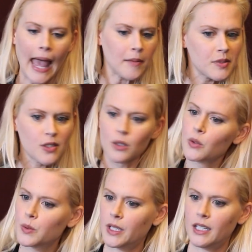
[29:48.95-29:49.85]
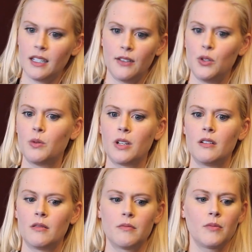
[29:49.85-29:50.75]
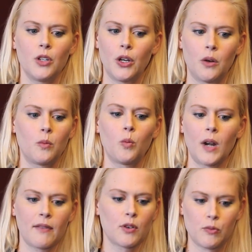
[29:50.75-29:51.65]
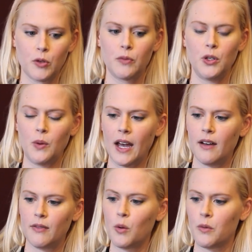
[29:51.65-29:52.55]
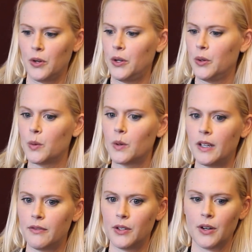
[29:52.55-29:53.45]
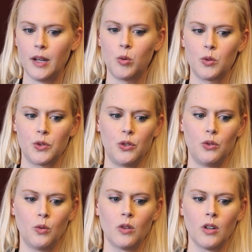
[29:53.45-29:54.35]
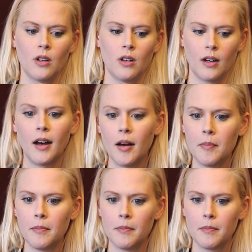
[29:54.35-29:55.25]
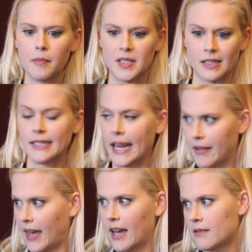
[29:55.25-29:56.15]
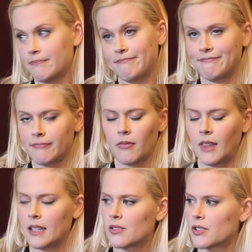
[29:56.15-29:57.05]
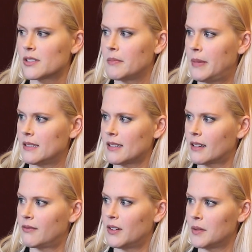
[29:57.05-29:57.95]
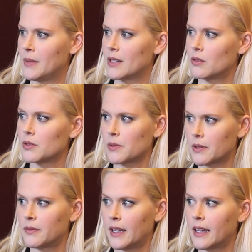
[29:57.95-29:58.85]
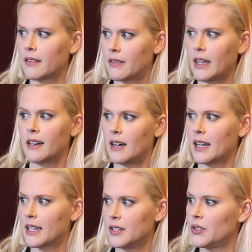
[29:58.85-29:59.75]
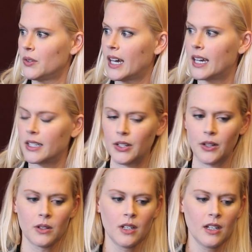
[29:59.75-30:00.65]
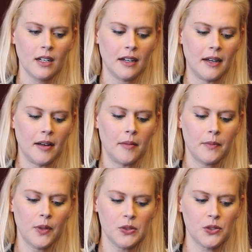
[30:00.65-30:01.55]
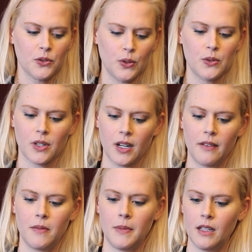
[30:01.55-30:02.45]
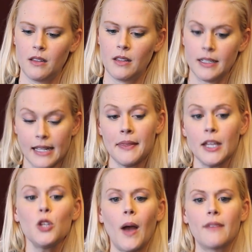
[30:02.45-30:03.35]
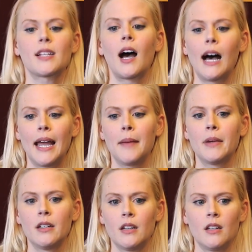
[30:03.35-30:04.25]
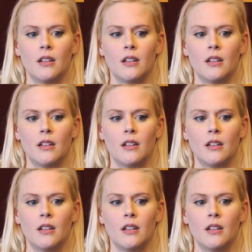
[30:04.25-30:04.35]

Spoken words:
Absolutely, if you can, you know, whatever roof you have over you, if you're able to sustain that. That's just a basic fundamental sort of like, thank God I can do that, you know. Those are kind of the main things. And that you have time